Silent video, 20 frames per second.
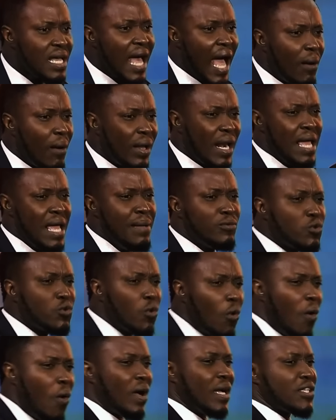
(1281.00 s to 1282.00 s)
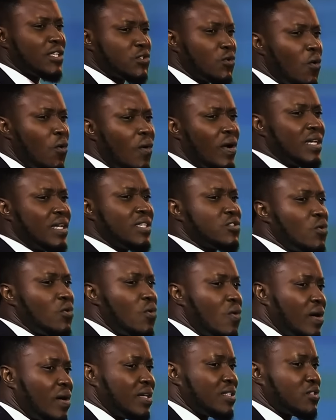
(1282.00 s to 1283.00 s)
I will let him talk and talk and
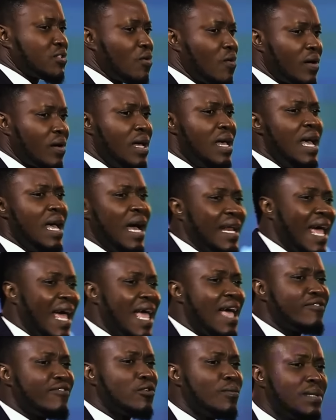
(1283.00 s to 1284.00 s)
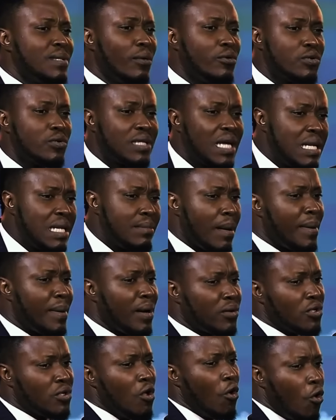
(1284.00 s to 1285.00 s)
talk and talk, and I have something I want to tell him
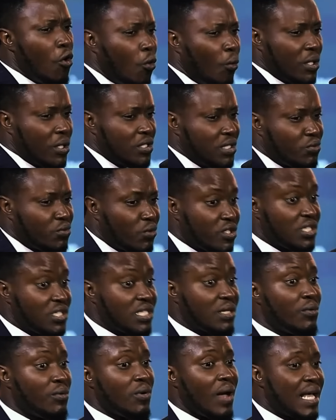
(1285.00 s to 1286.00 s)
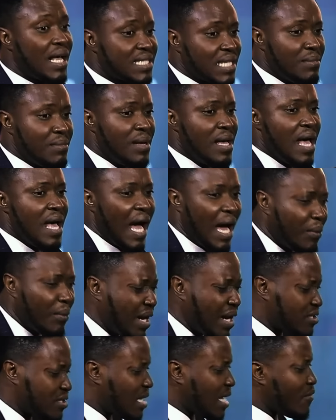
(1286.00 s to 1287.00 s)
about, or questions I want to ask him. And when
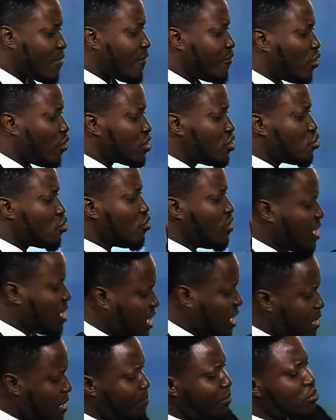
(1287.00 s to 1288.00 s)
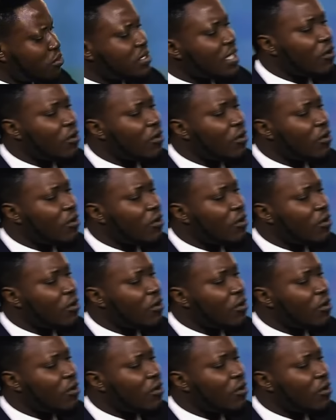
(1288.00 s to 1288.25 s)
I see that you have gotten so deep into that